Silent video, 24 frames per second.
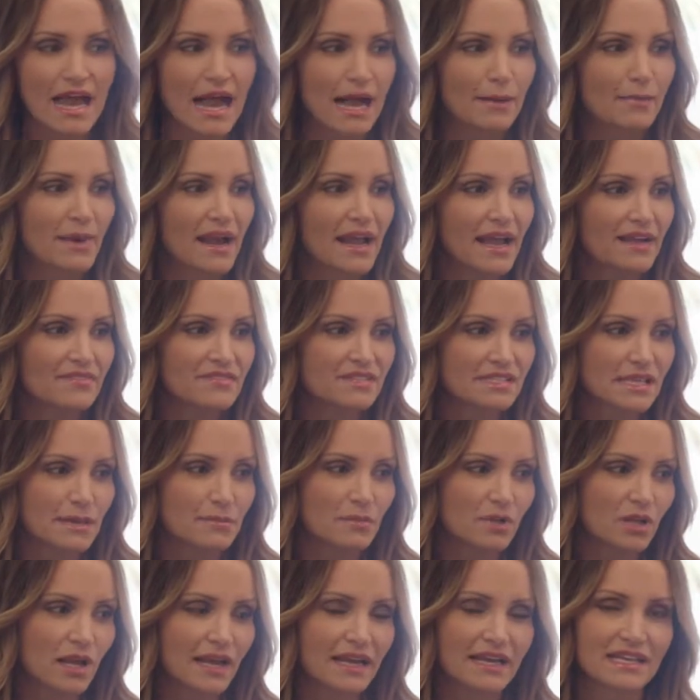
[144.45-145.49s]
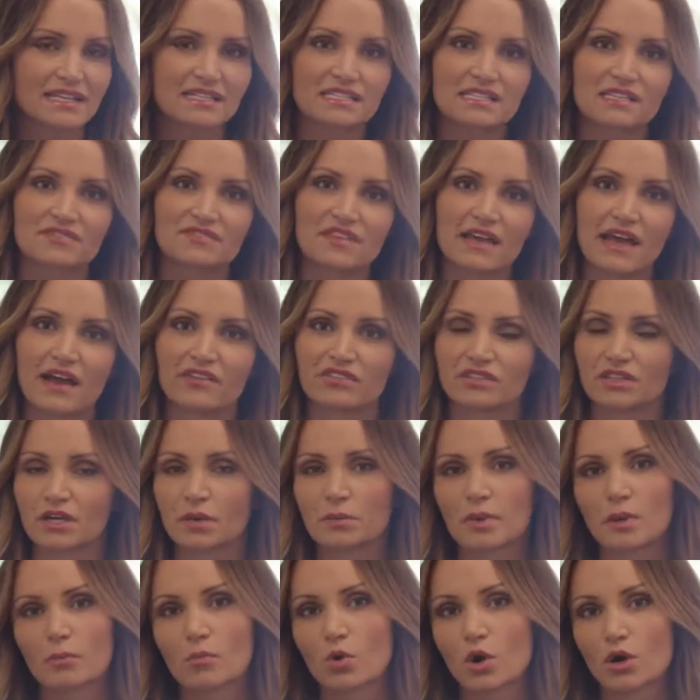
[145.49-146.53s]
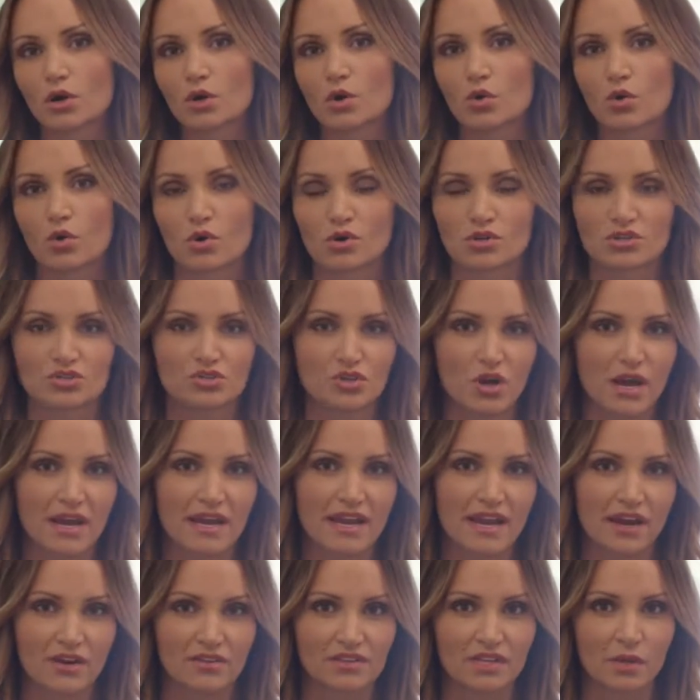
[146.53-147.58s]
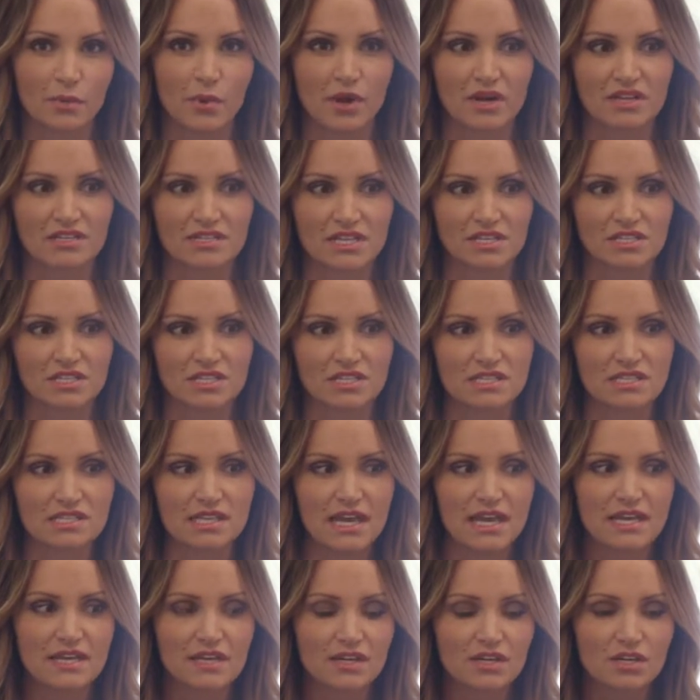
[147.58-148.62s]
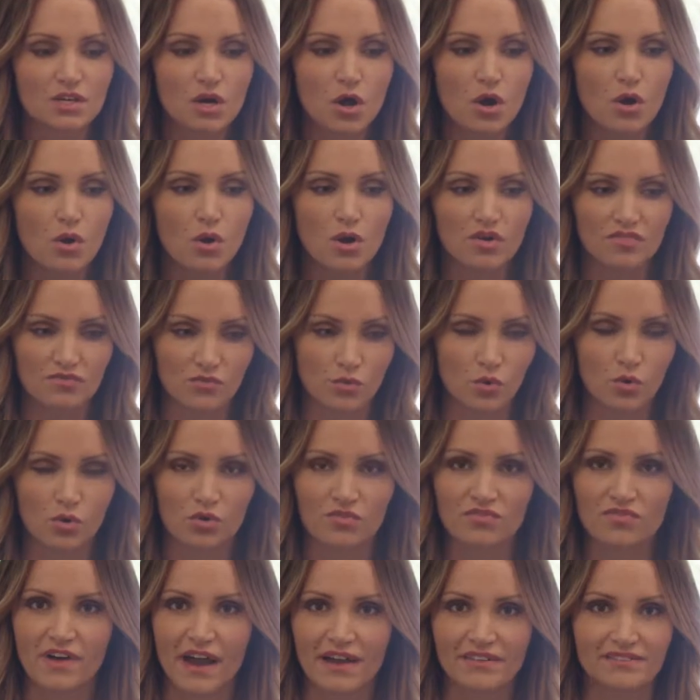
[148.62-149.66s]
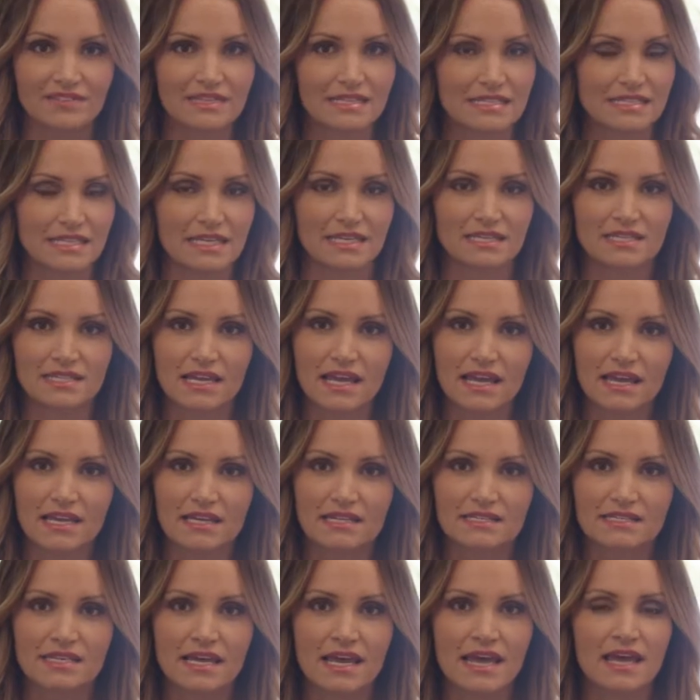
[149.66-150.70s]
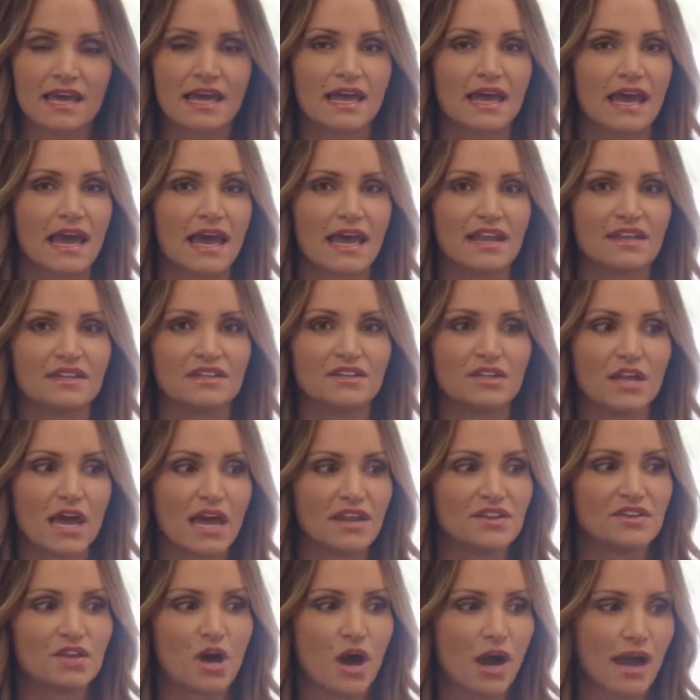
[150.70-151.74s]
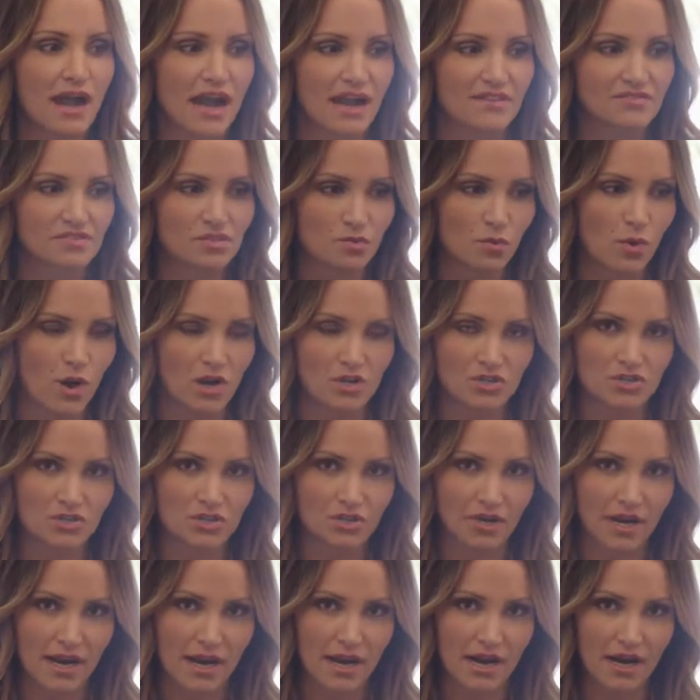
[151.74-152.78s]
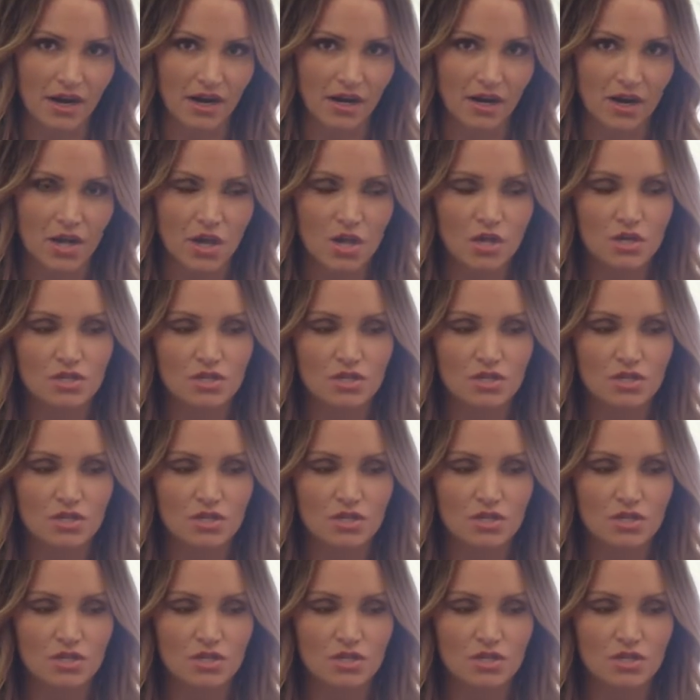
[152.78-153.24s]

I have some clients, if they have a little bit more coarse, dry hair and they wear extensions, they can go a full 5 to 6 days and not have to wash their hair.